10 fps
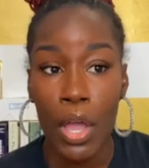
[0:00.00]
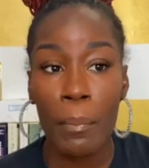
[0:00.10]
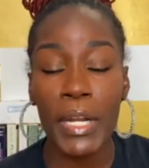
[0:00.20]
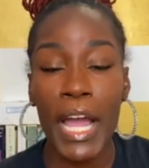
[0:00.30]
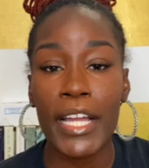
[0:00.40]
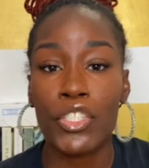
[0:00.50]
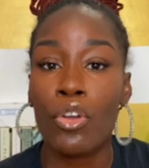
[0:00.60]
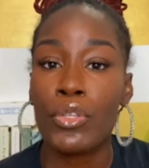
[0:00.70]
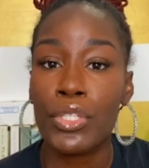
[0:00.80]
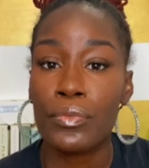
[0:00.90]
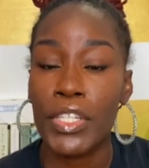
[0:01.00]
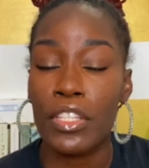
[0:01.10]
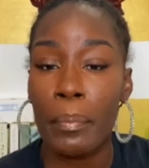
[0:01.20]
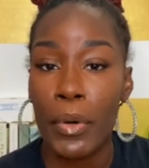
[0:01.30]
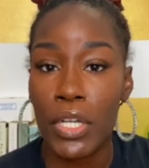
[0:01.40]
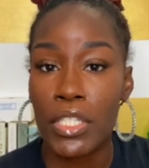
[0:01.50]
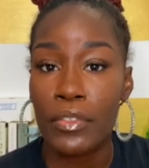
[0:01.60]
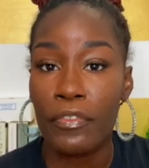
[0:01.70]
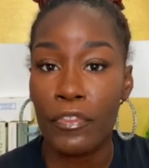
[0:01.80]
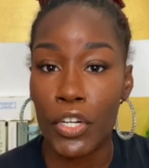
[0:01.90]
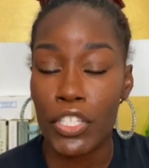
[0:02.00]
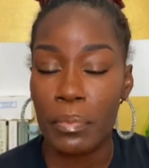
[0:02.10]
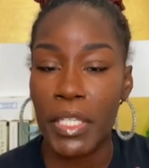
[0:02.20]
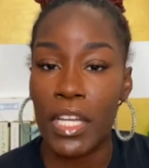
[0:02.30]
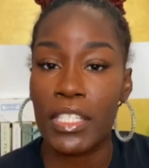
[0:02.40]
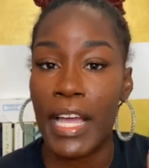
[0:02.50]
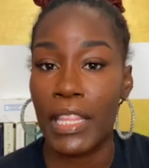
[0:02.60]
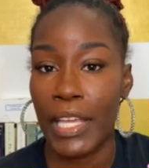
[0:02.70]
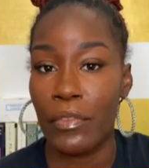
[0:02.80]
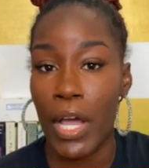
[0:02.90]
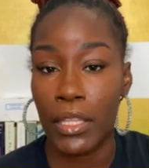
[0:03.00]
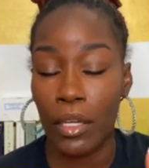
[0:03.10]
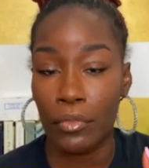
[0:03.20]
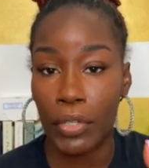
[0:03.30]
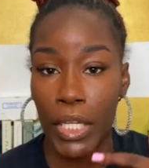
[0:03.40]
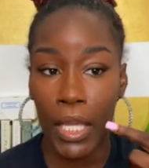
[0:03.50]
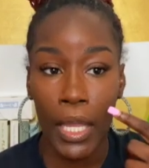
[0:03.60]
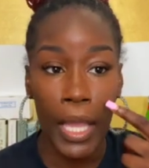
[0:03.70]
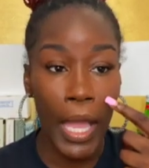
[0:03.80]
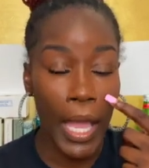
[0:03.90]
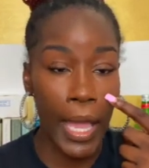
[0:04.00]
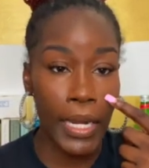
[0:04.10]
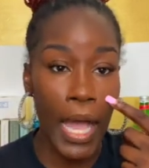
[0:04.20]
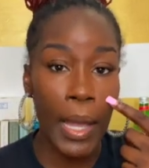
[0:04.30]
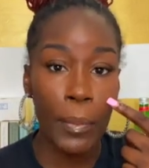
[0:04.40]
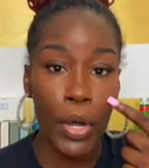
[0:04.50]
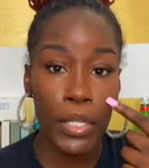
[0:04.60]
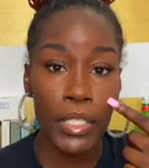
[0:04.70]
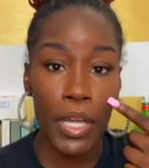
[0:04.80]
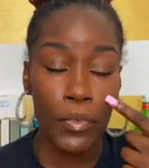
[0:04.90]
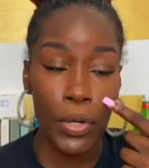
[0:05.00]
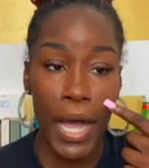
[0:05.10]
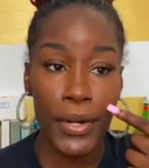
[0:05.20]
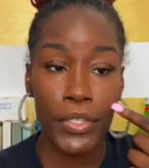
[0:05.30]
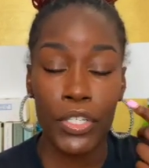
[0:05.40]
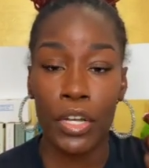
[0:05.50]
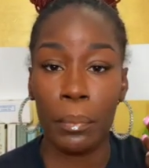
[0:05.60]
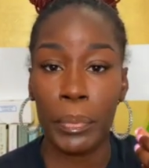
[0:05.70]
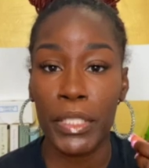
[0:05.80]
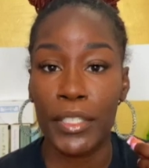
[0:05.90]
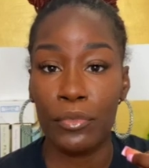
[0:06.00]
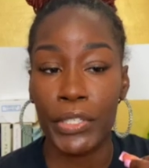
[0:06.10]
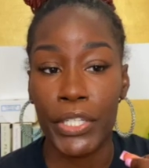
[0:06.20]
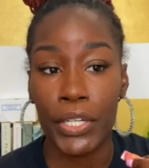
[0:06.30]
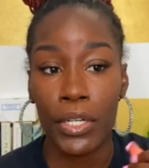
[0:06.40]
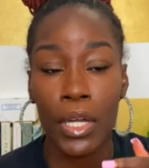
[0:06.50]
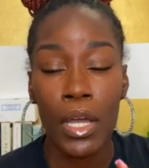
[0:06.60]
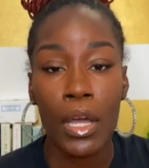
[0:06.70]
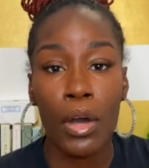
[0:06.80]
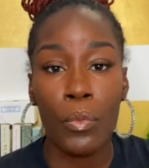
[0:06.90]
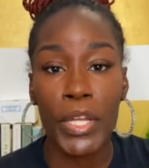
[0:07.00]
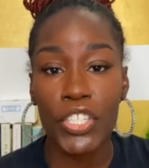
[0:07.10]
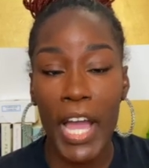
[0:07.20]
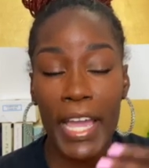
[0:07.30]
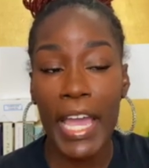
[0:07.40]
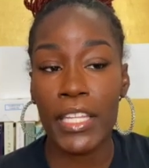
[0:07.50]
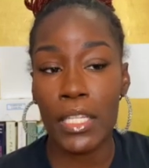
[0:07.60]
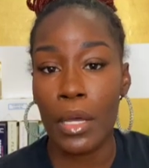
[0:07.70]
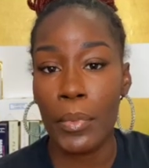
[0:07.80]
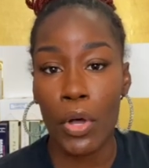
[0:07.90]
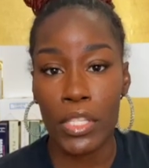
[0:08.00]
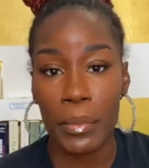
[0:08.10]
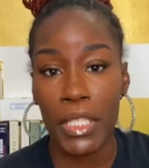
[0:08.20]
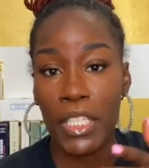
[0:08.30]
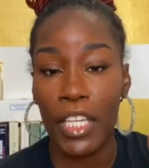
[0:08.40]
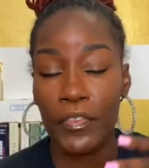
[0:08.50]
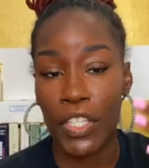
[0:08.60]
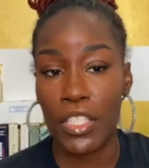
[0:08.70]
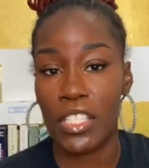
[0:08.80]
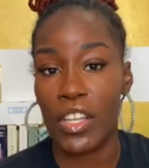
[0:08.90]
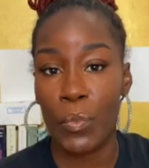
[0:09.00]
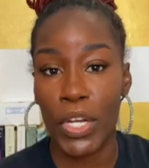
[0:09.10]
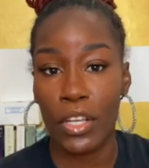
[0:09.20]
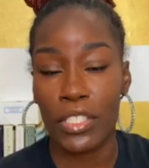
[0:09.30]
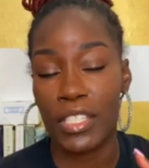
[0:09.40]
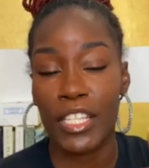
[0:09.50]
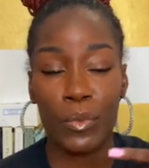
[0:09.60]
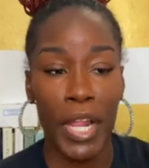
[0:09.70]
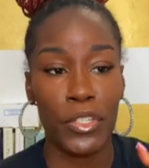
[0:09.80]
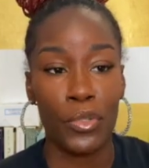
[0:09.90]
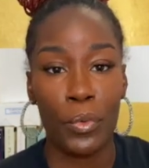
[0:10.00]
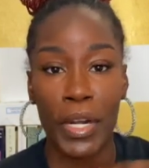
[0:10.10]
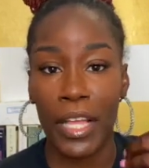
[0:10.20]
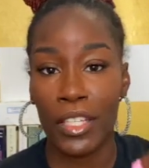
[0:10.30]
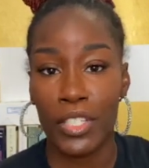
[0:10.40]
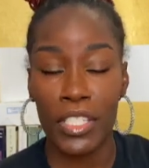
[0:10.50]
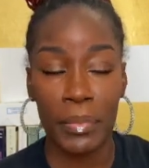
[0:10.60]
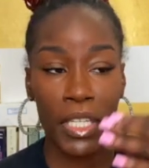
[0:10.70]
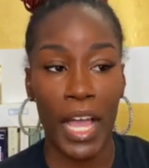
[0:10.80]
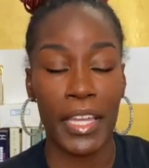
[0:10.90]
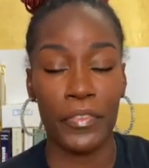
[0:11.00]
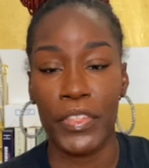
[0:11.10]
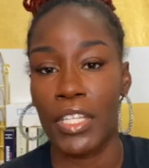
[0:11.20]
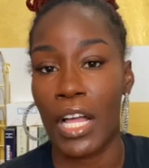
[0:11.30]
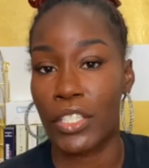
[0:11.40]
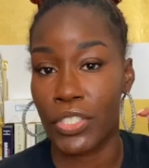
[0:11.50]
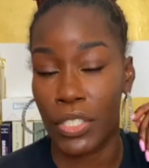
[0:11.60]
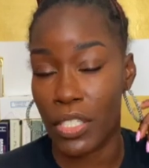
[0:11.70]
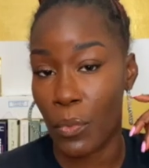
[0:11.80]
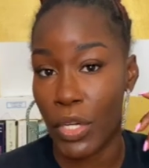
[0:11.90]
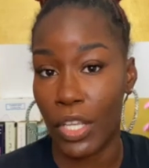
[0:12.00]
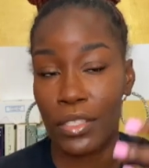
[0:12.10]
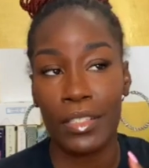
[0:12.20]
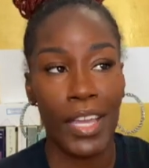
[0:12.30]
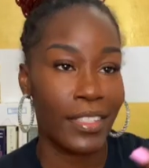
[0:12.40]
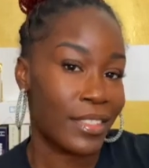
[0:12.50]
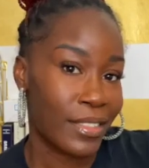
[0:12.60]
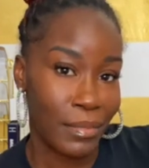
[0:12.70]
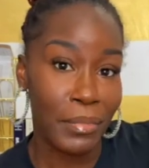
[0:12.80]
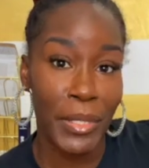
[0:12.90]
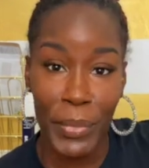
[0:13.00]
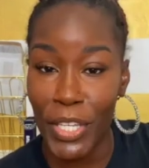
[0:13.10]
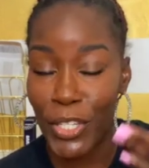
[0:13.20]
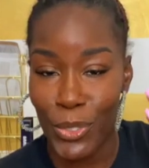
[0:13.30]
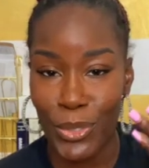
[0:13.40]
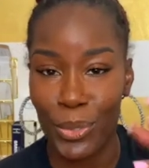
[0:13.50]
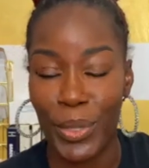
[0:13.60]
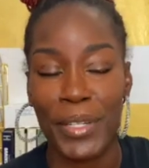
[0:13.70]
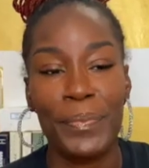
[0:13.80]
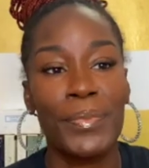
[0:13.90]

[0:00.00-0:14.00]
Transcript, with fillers: But I chose to read the books first because I love I love reading, and I bought Neville Goddard's Complete Reader which I ended up ultimately gifting to someone else because that's what I do. When I learn something, I gift the knowledge to someone else, hence me being a YouTuber